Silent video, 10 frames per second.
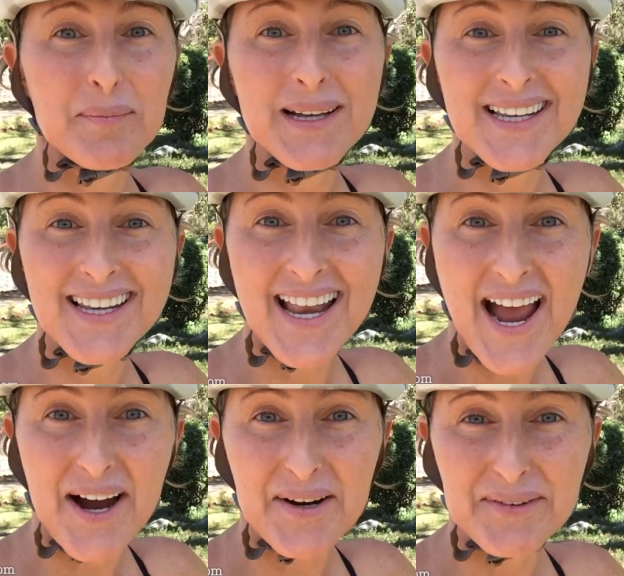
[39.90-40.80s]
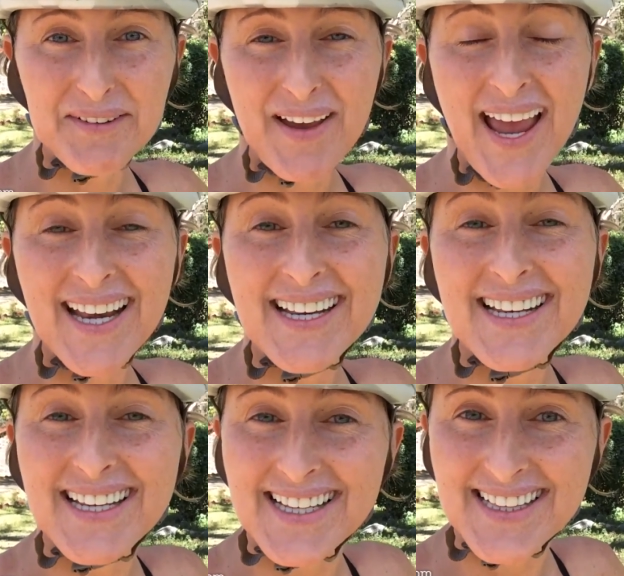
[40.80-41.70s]
But now we've
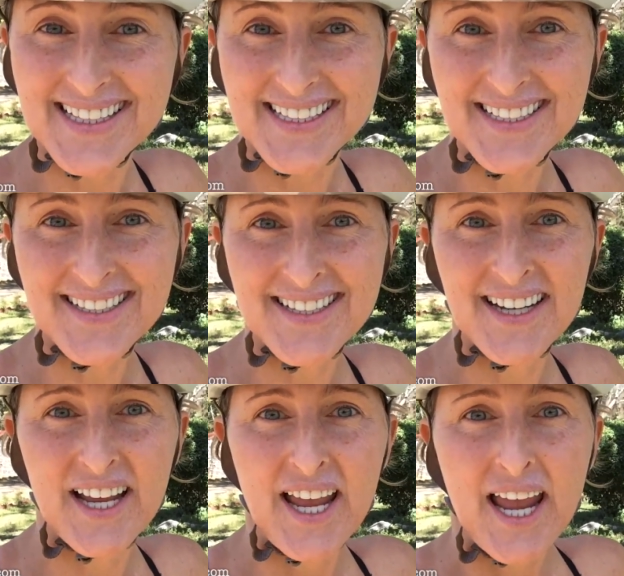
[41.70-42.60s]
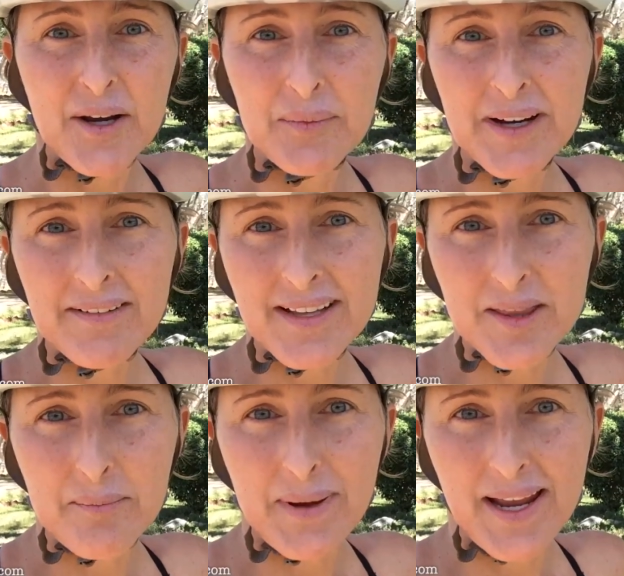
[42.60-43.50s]
headed inland and we are at
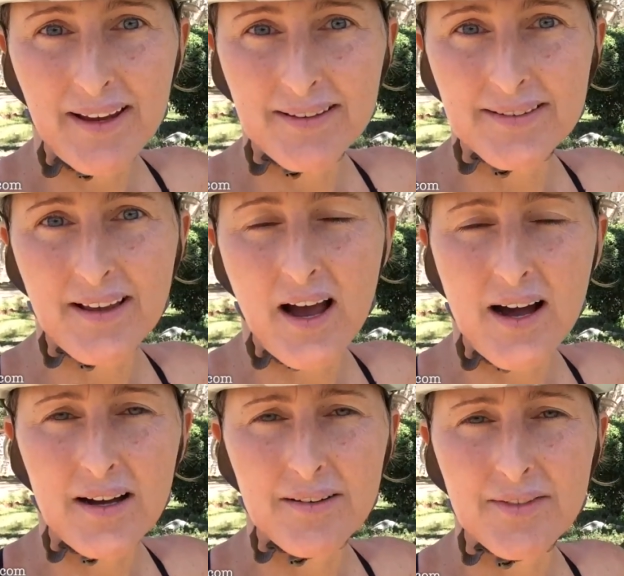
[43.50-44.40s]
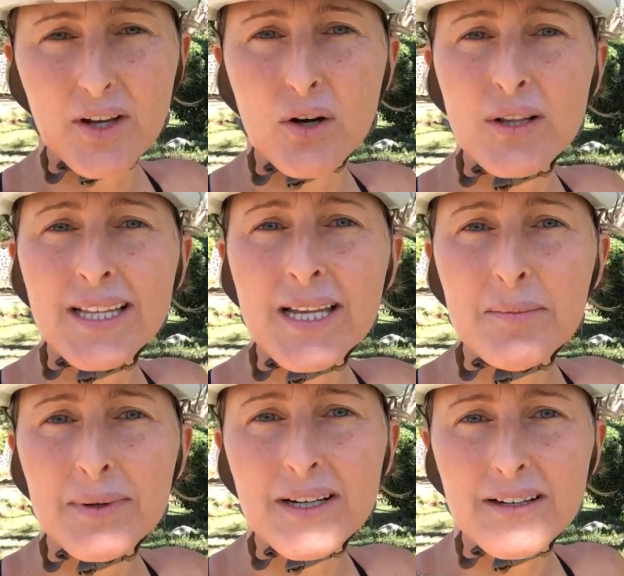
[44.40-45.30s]
the base of the
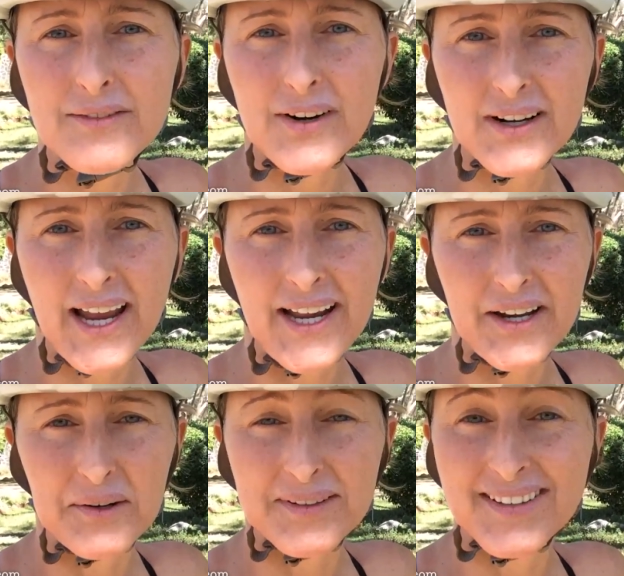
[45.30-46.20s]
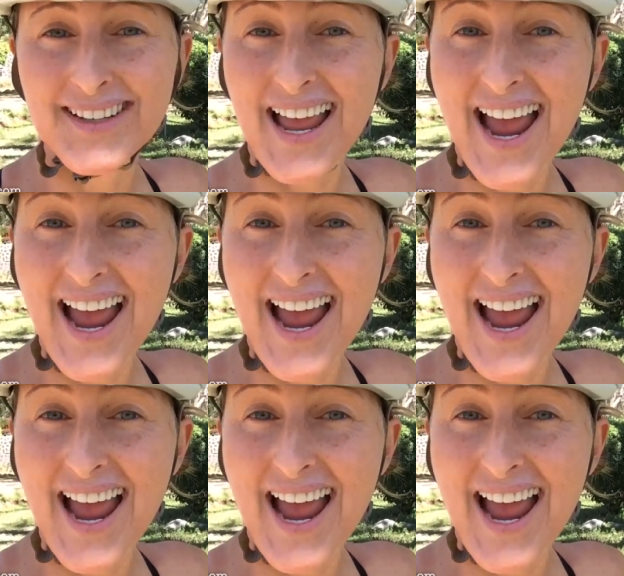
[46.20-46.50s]
Colima volcano. It's an